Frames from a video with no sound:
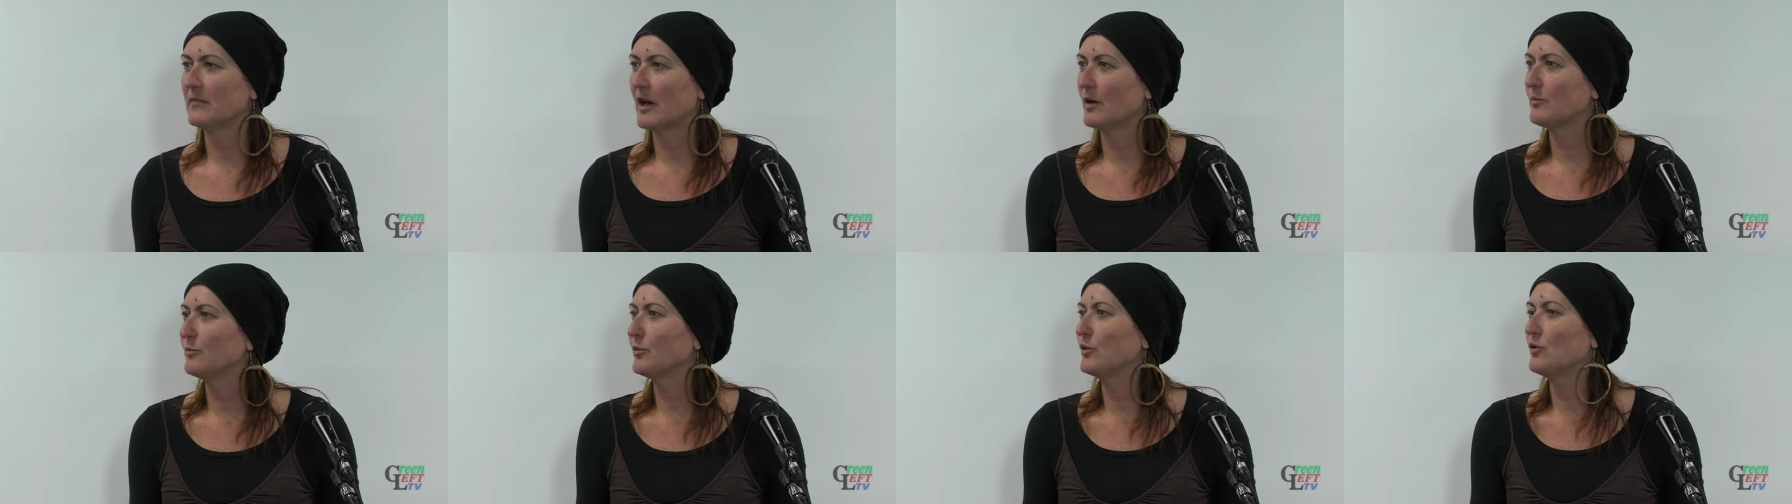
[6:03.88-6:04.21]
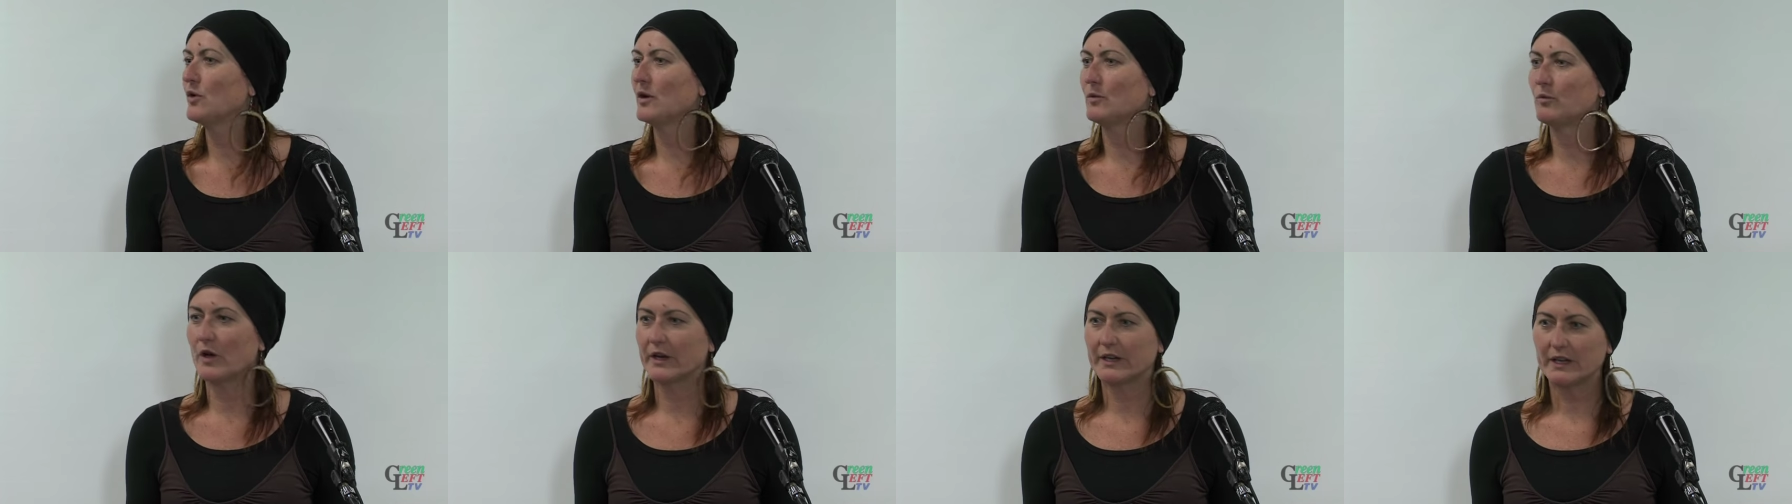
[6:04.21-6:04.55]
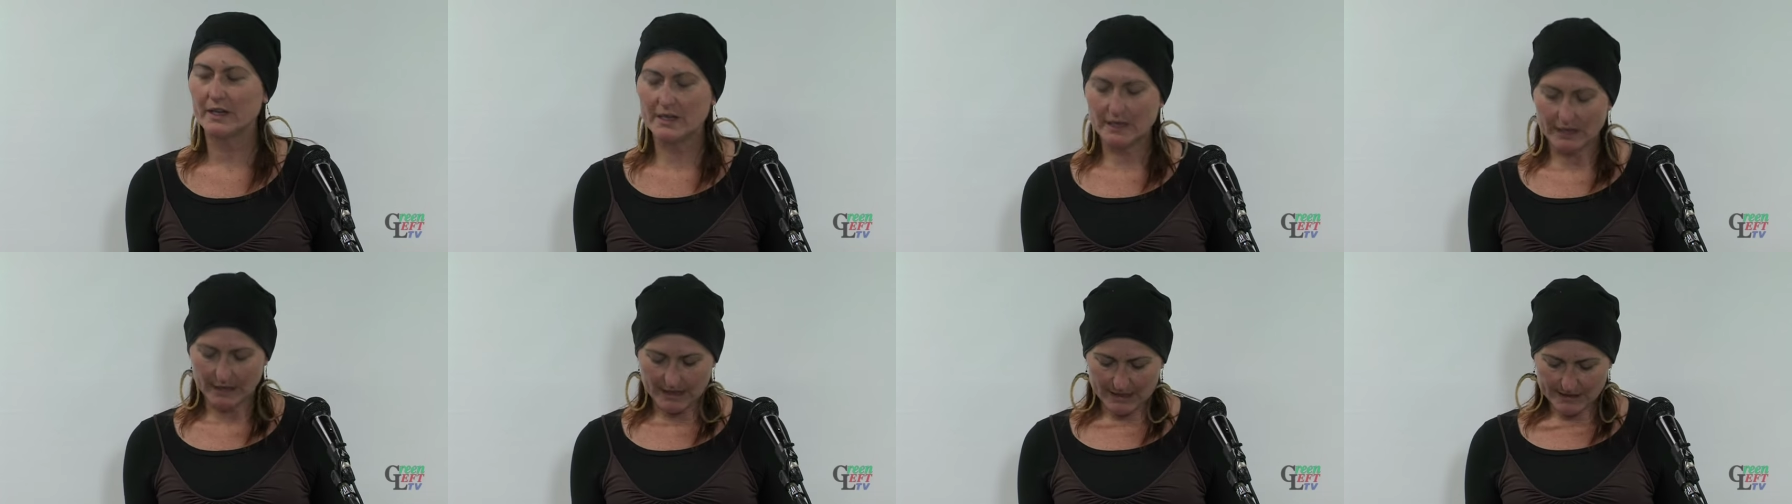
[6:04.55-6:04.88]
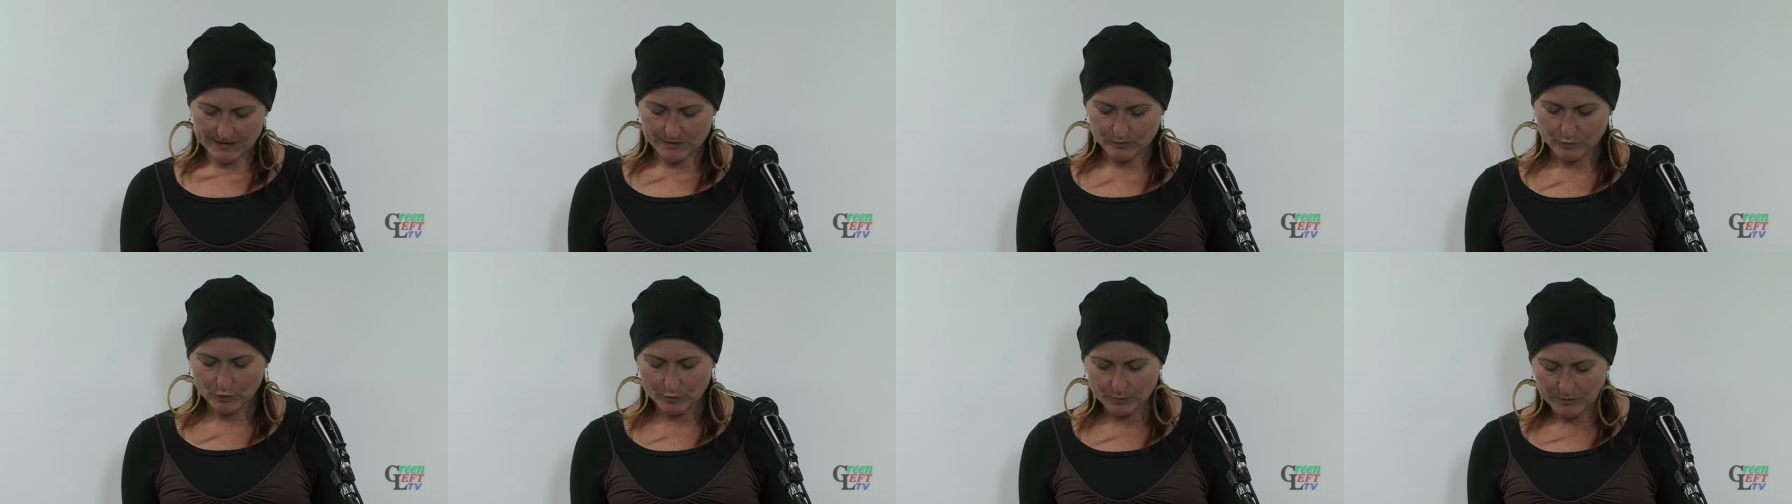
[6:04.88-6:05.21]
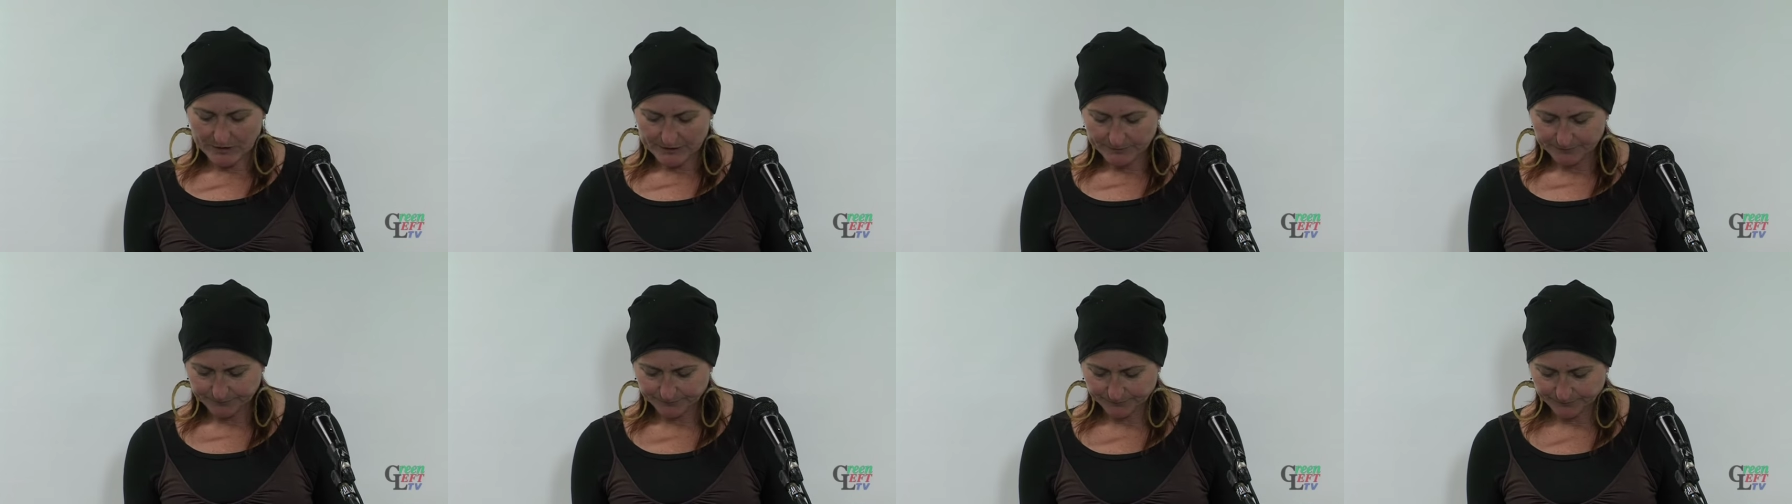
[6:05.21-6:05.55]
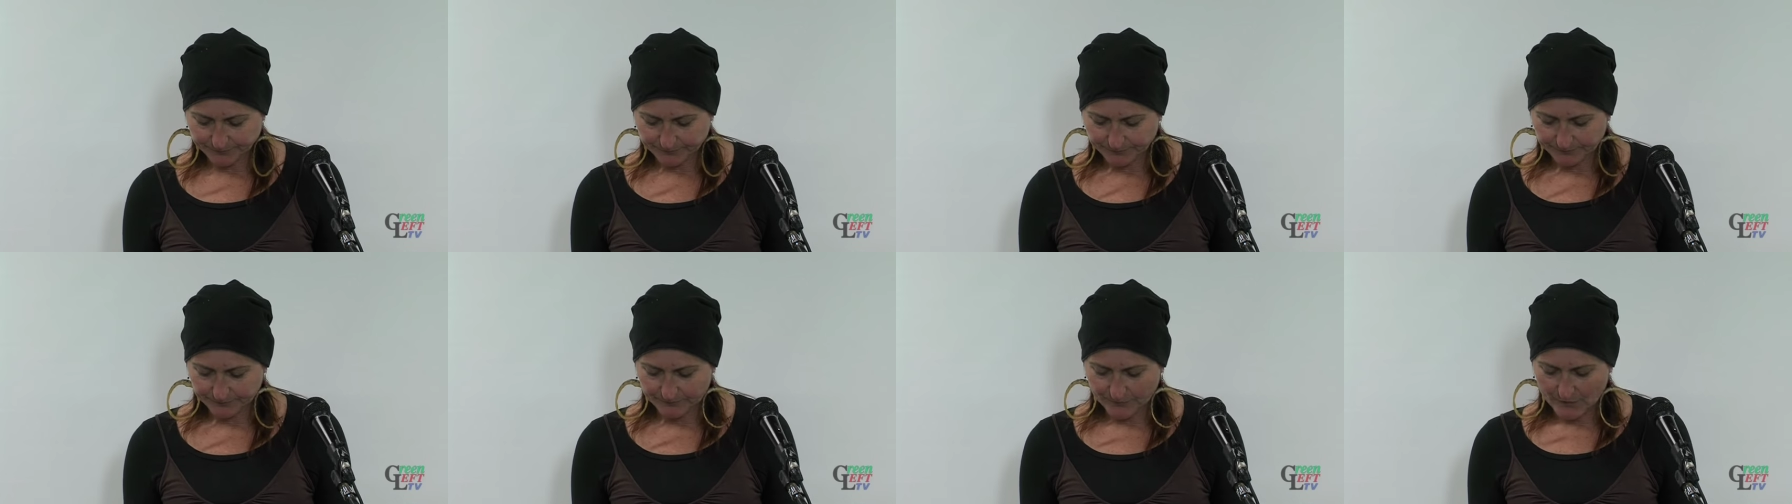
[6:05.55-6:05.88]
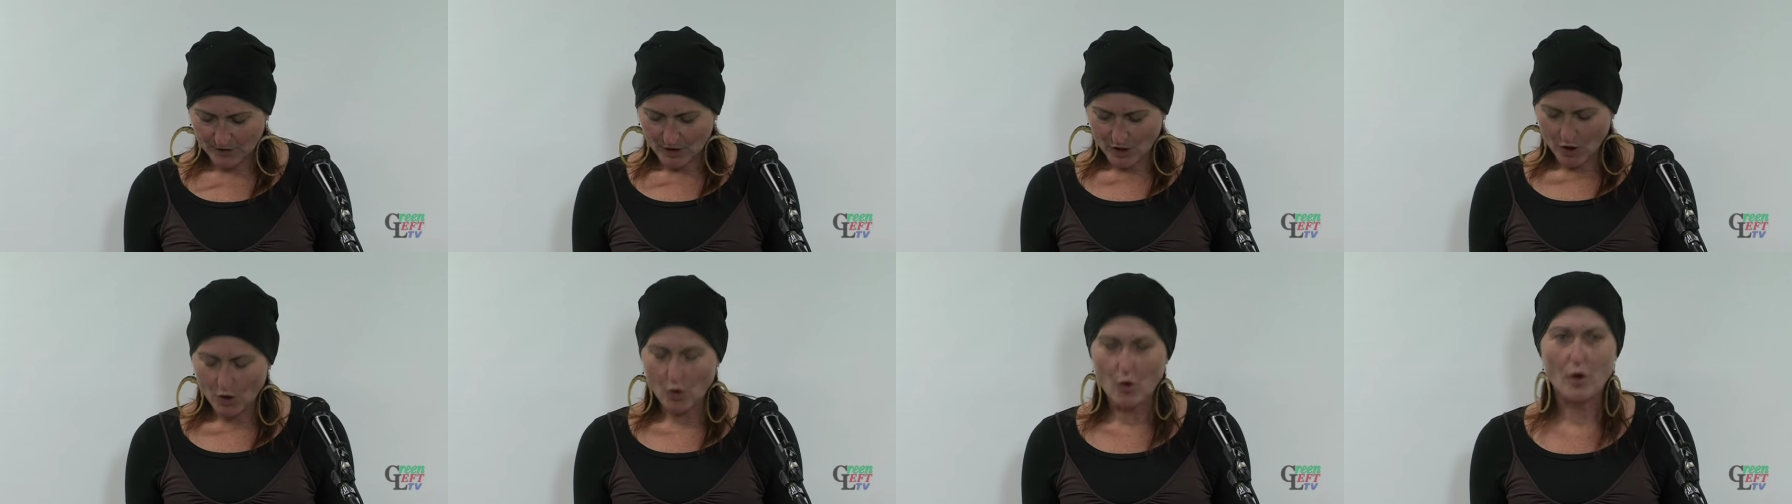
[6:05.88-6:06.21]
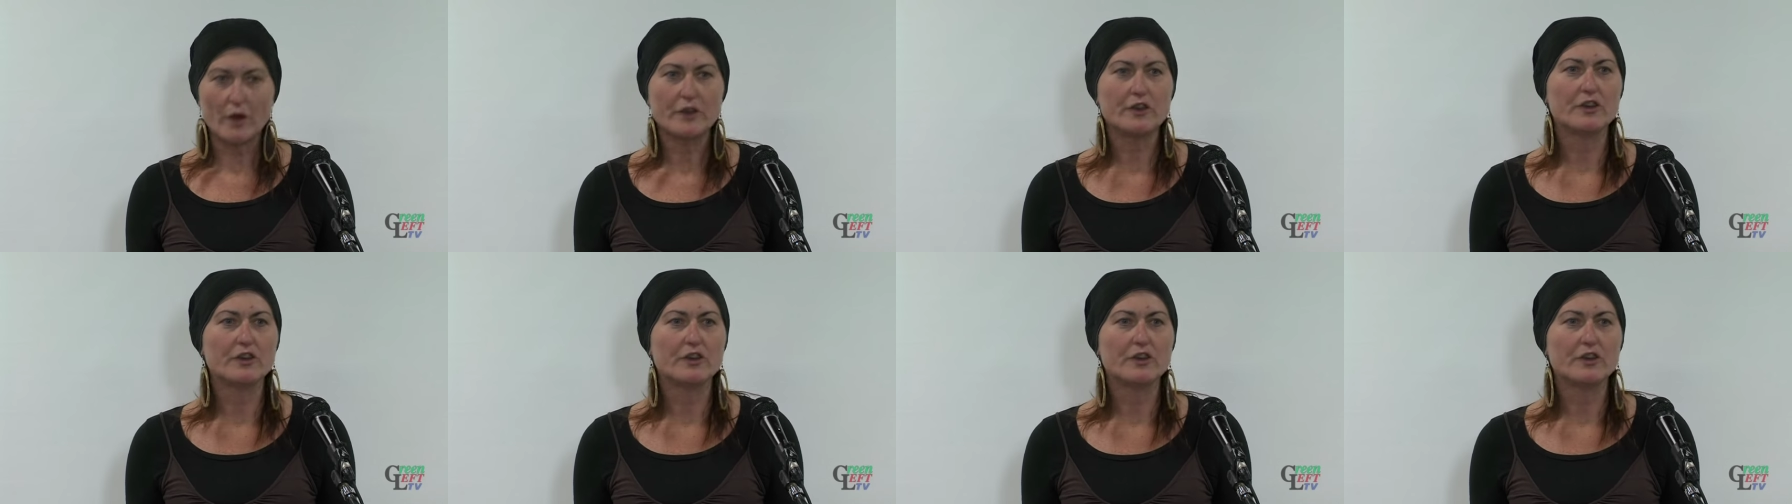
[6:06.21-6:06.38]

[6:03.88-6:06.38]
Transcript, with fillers: a poor working class woman, or